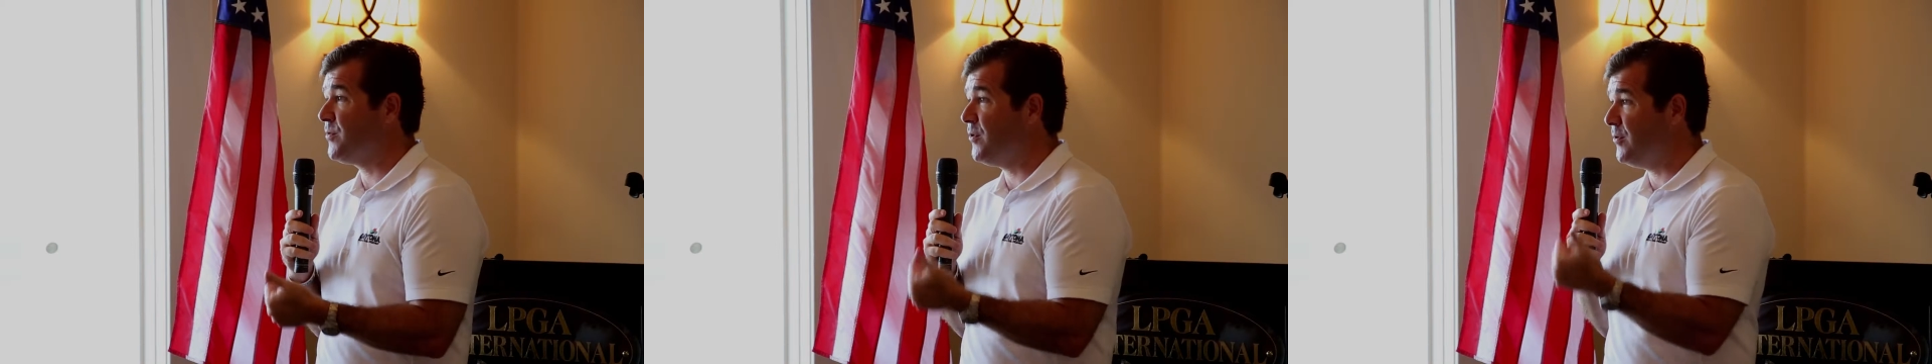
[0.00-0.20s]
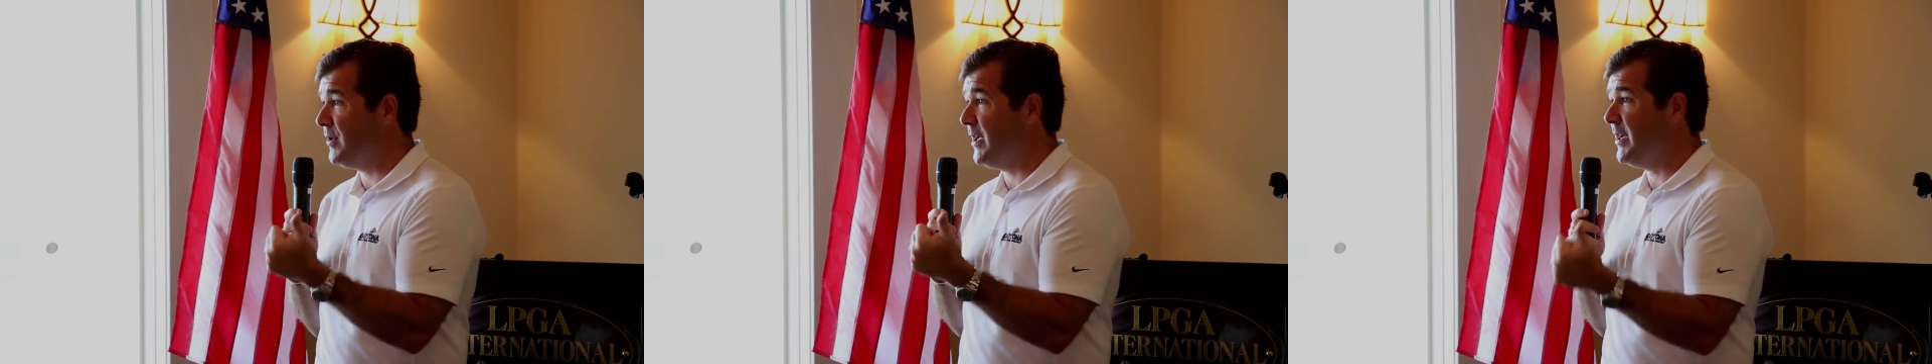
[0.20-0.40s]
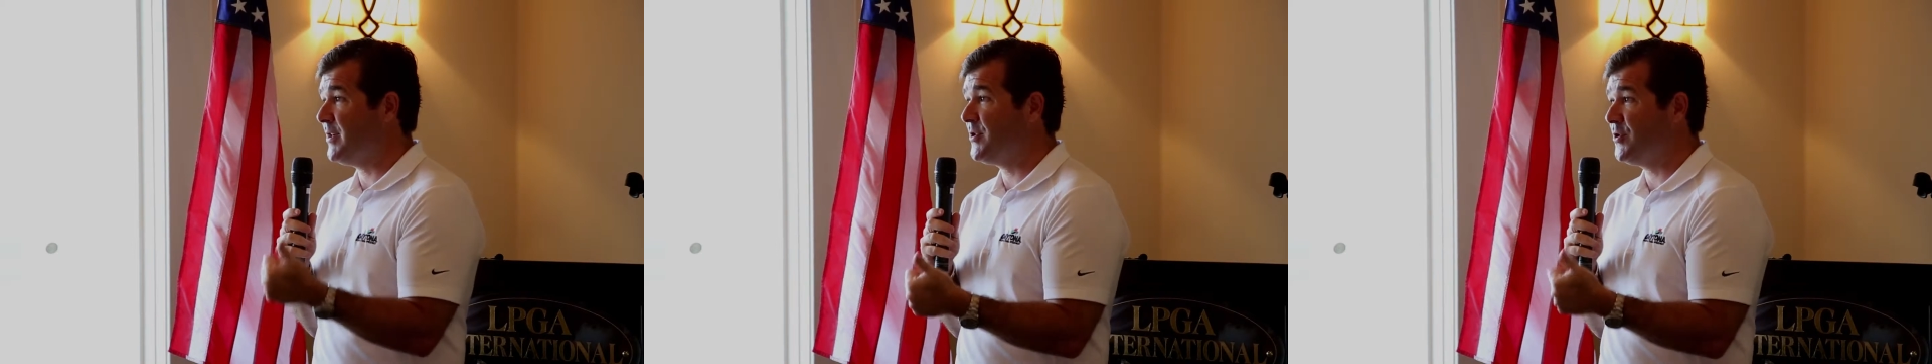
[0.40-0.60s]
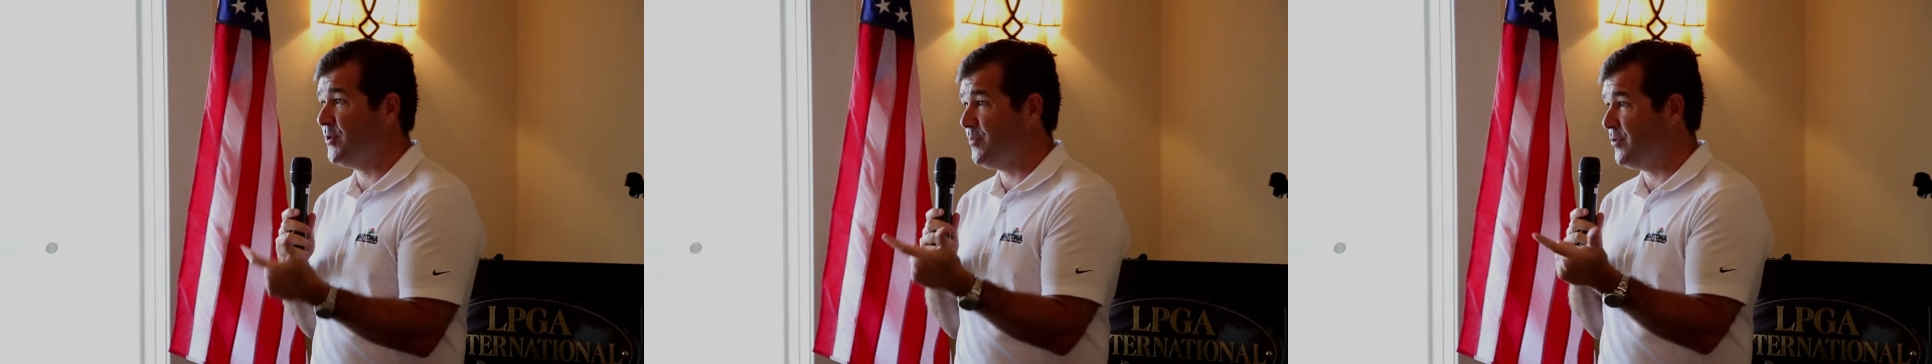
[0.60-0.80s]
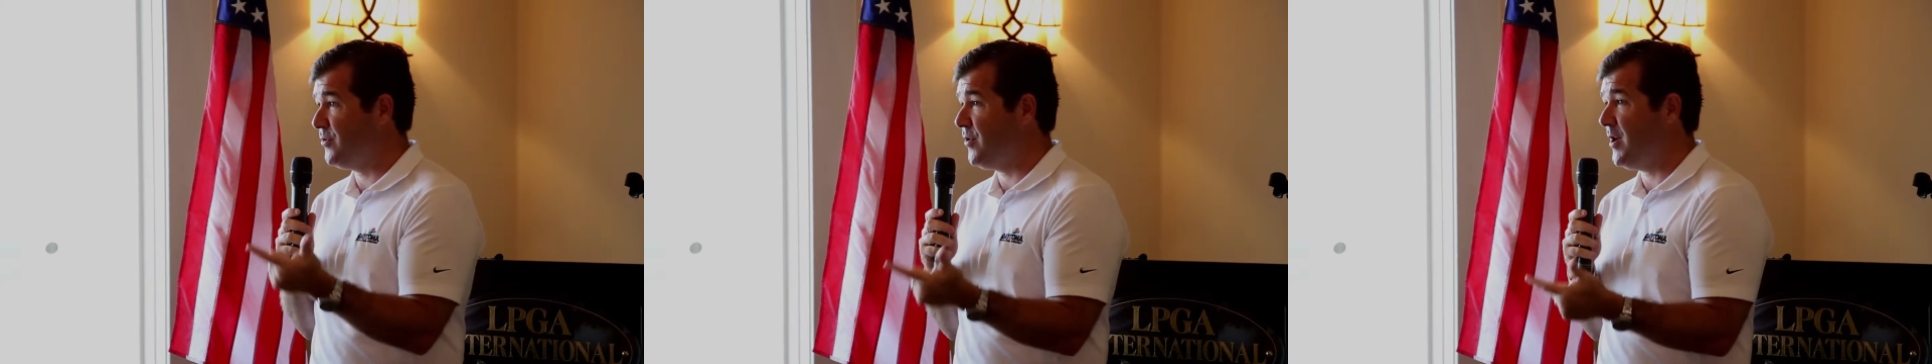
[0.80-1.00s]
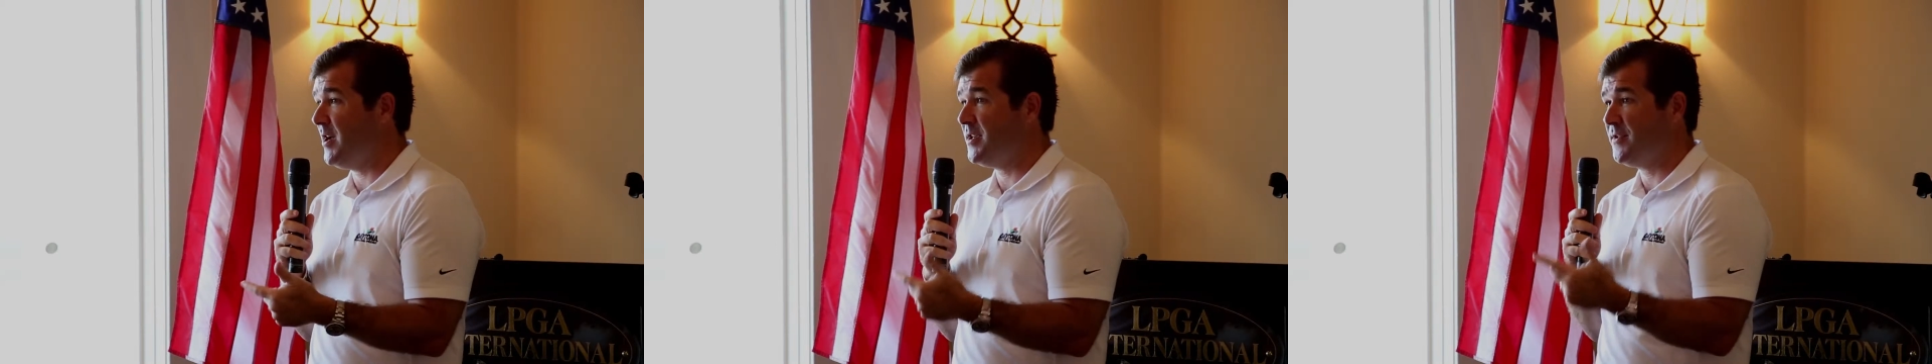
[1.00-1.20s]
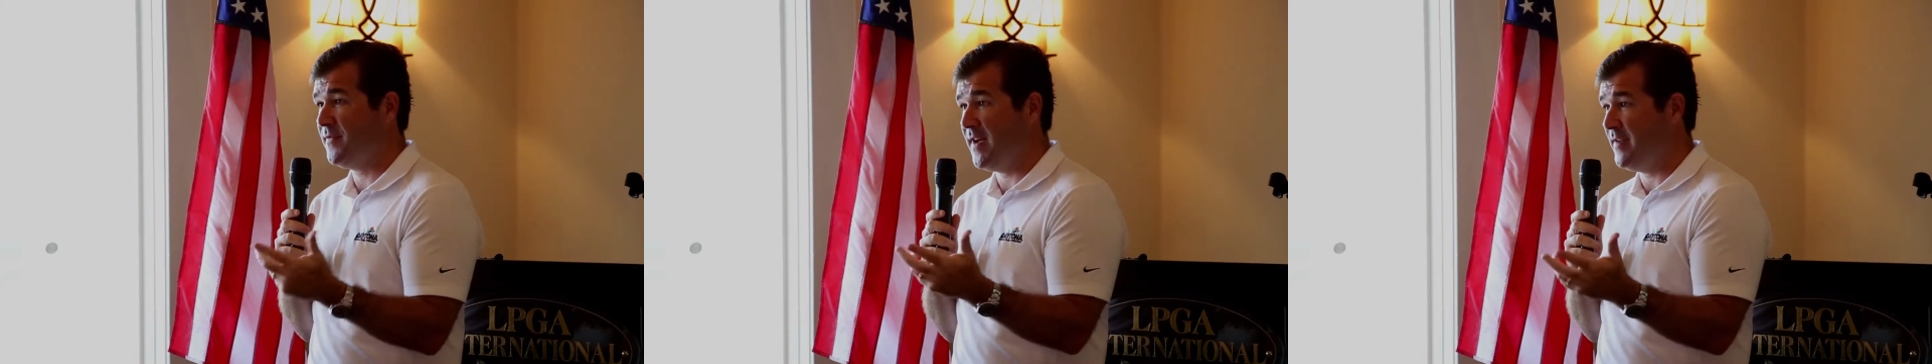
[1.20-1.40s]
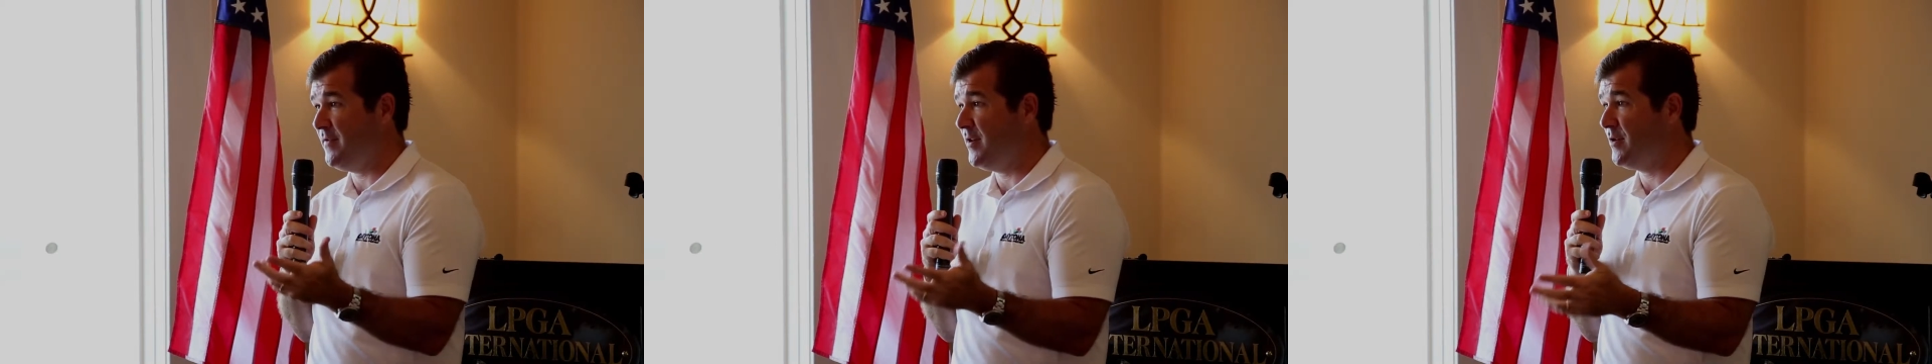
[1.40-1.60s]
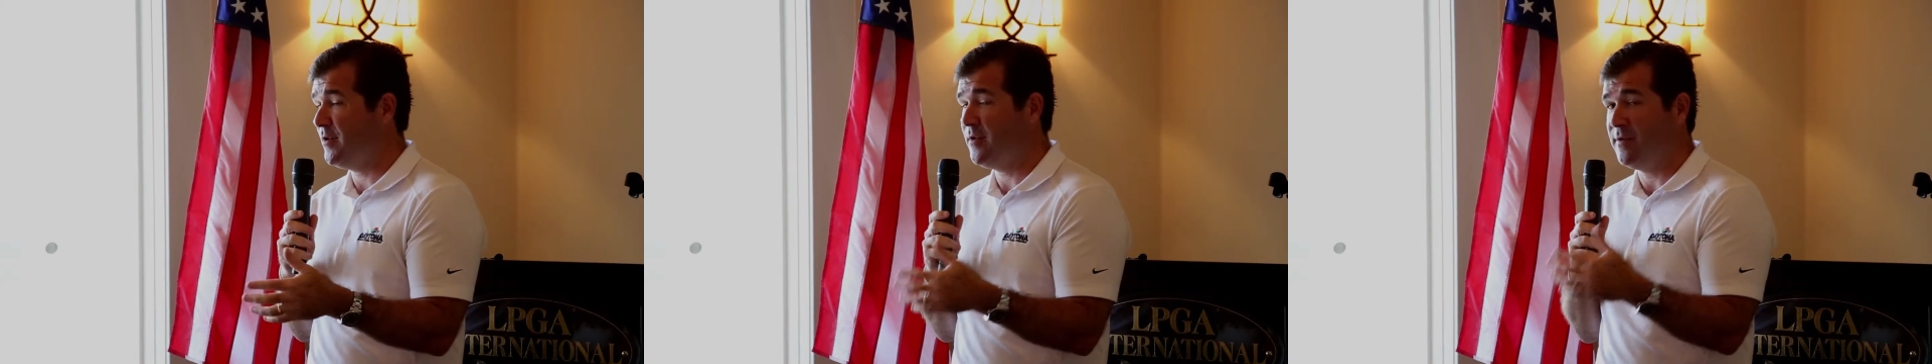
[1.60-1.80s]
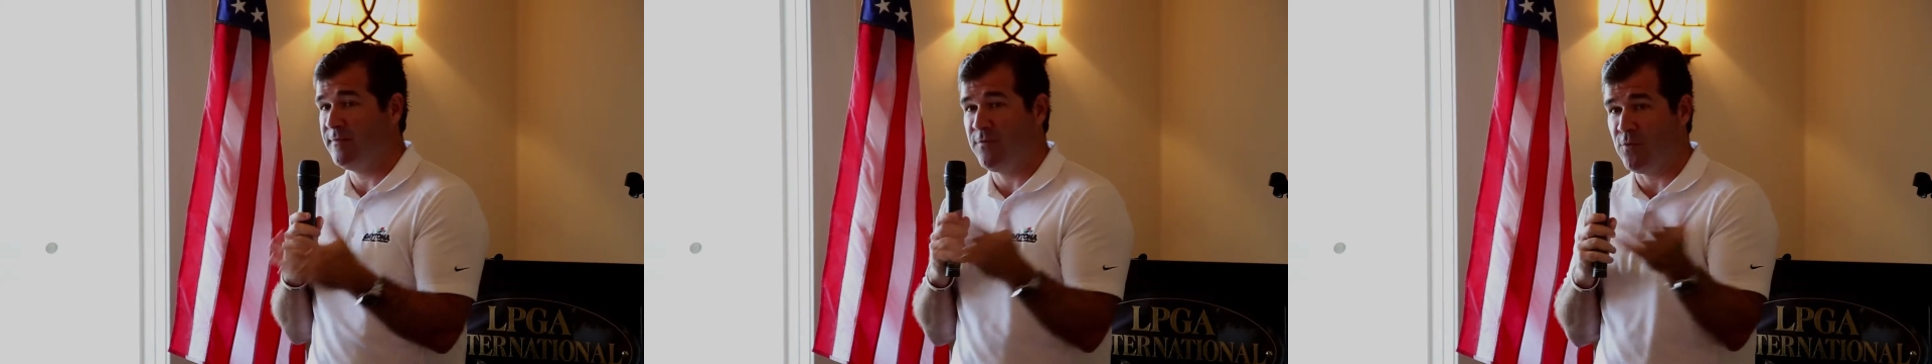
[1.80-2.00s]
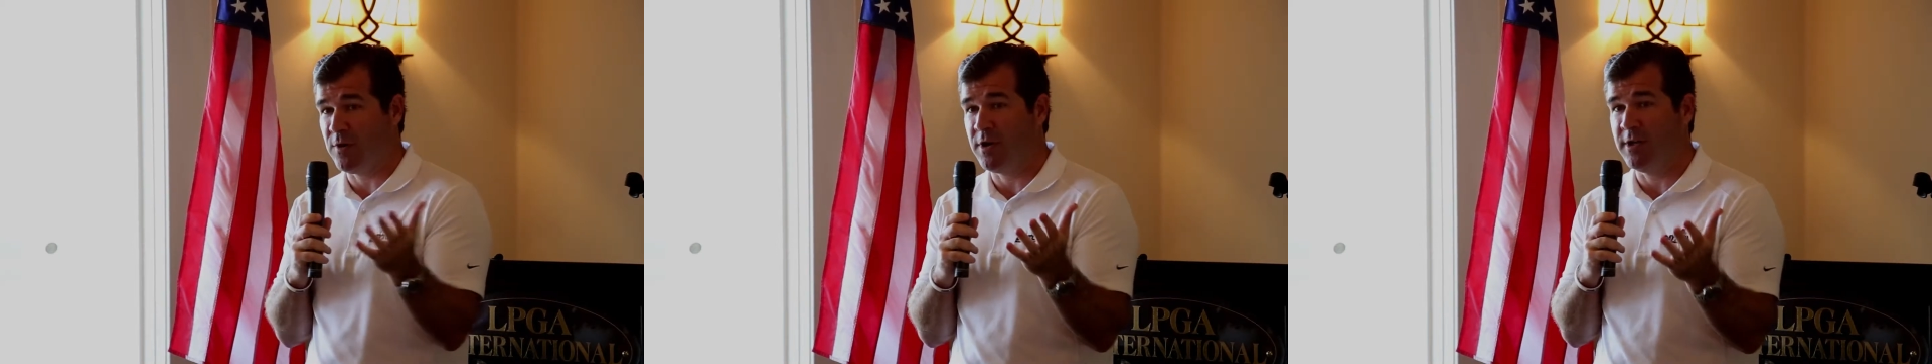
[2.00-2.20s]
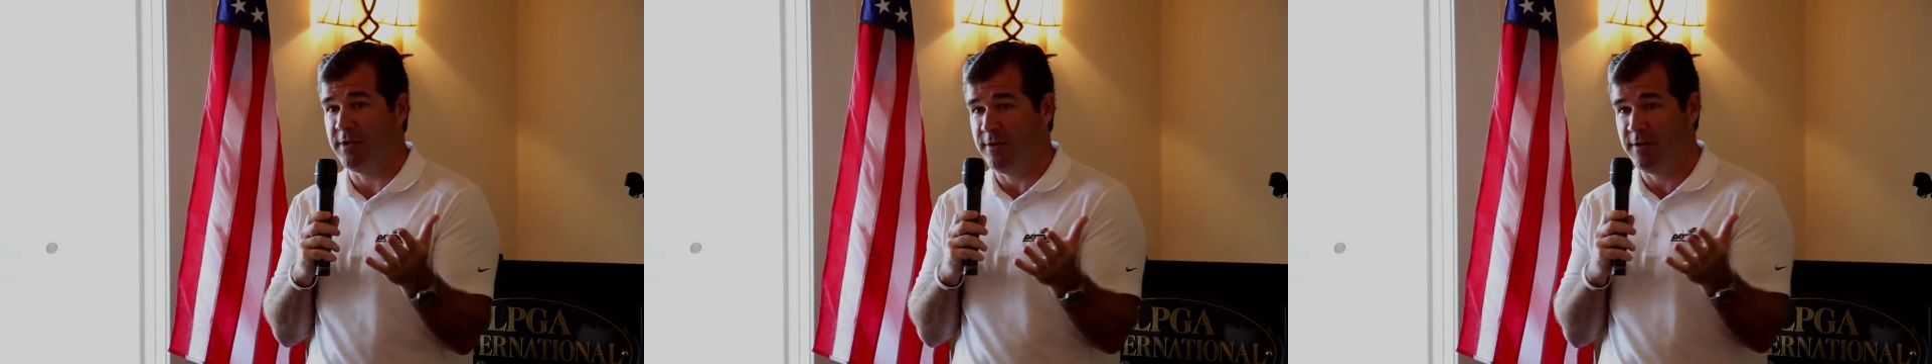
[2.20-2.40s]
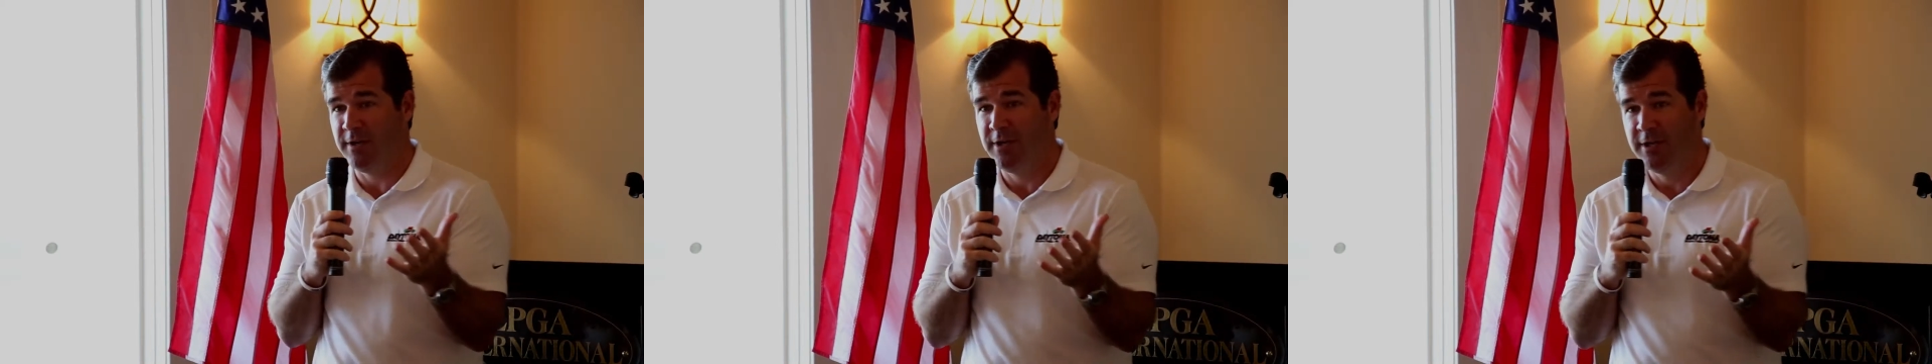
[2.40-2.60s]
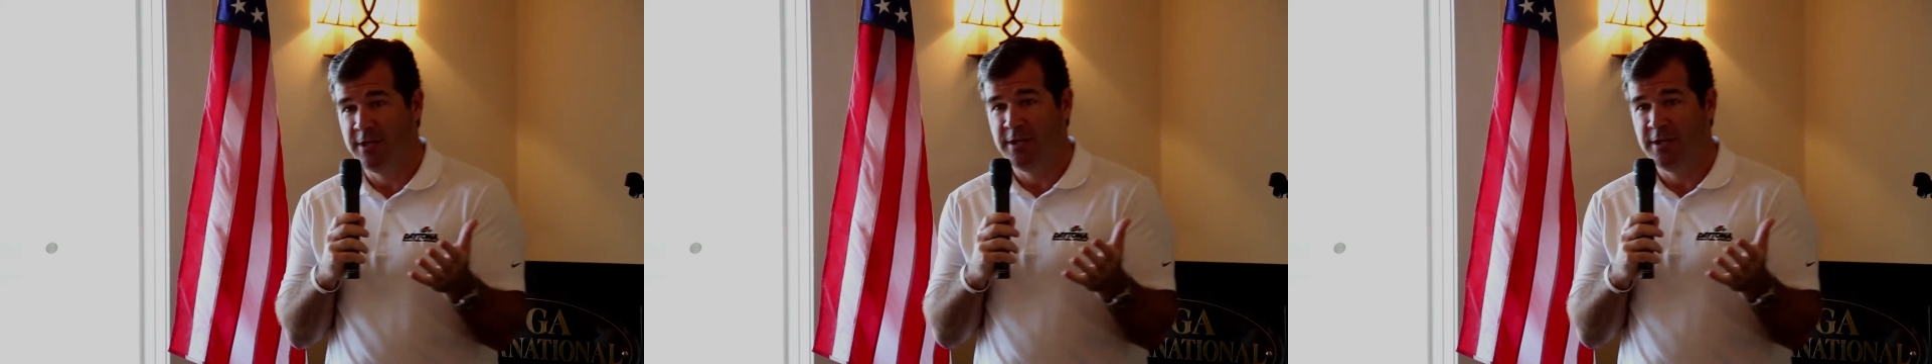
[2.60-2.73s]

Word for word: Rolex, Supercross, 500, 400